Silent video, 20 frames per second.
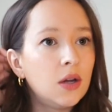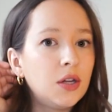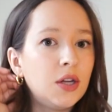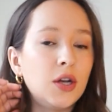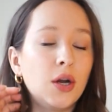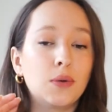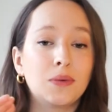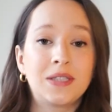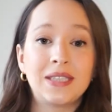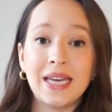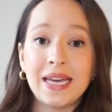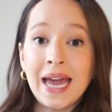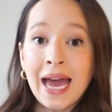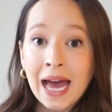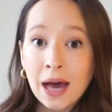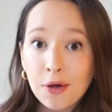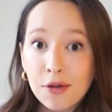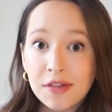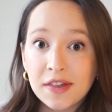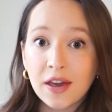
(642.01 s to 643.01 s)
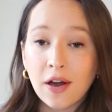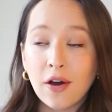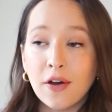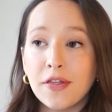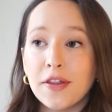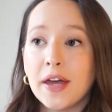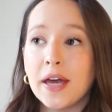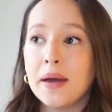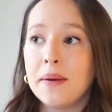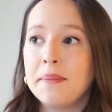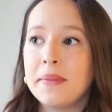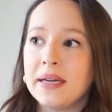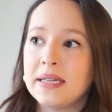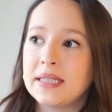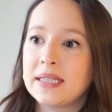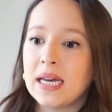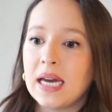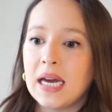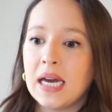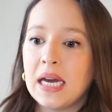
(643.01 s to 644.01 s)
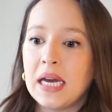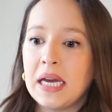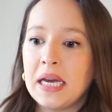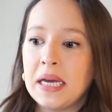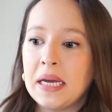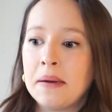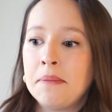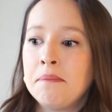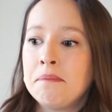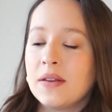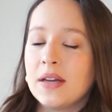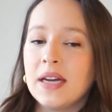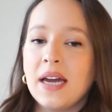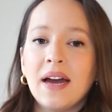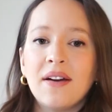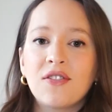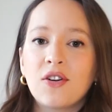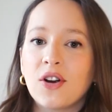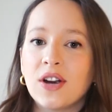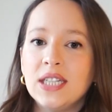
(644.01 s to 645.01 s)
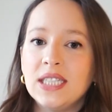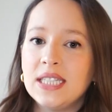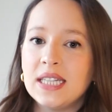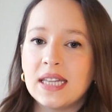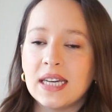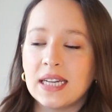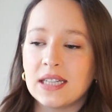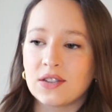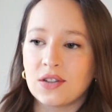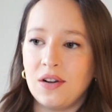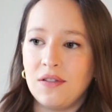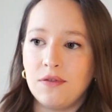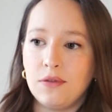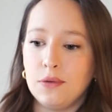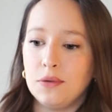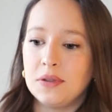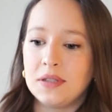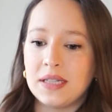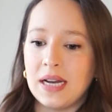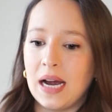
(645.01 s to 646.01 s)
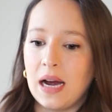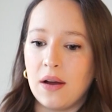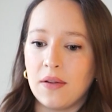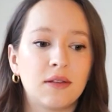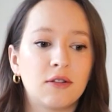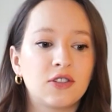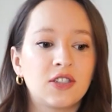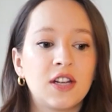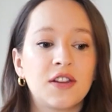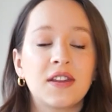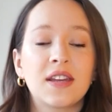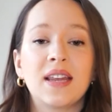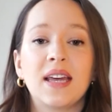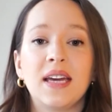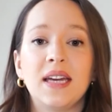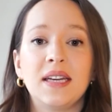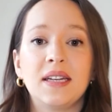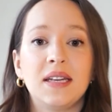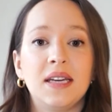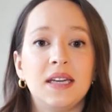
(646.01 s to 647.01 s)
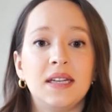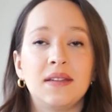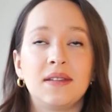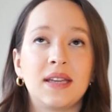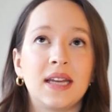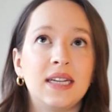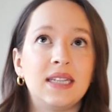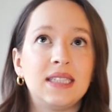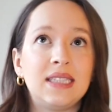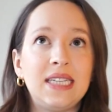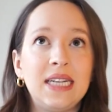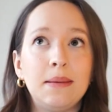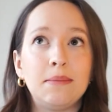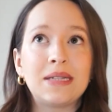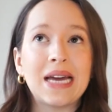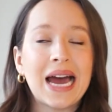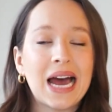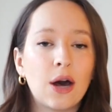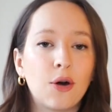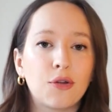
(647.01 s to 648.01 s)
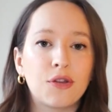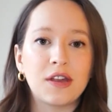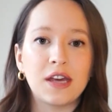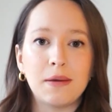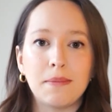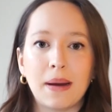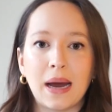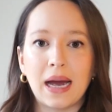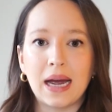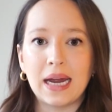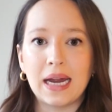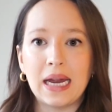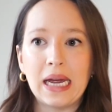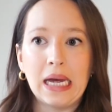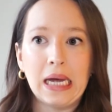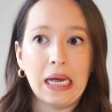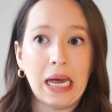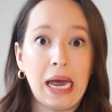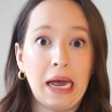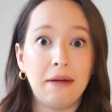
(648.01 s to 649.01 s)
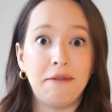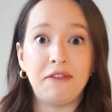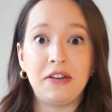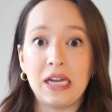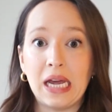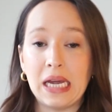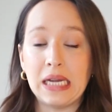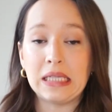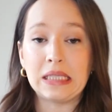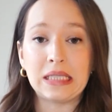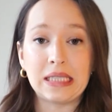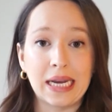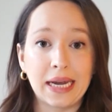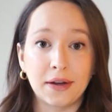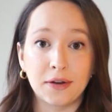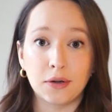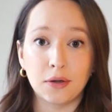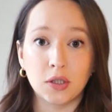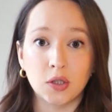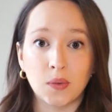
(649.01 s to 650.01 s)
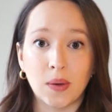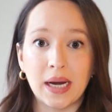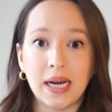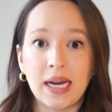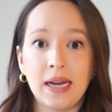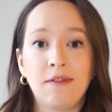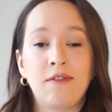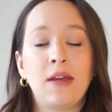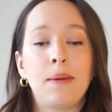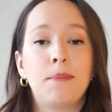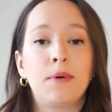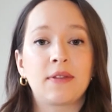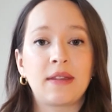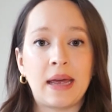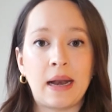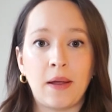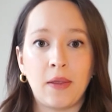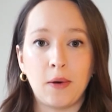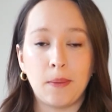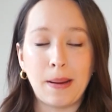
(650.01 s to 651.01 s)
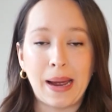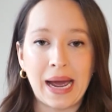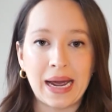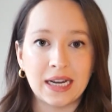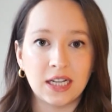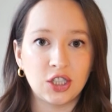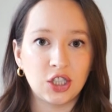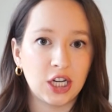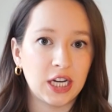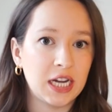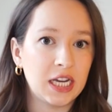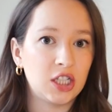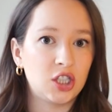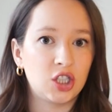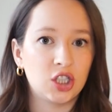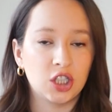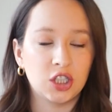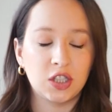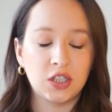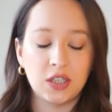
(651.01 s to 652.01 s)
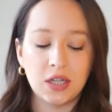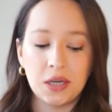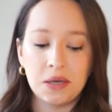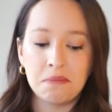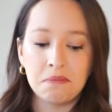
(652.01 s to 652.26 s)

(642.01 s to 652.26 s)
you know, say healthy on them. They say they have crazy things on foods now. There's nothing that is deemed healthy by FDA standards, right? If they put that on their packaging, it's just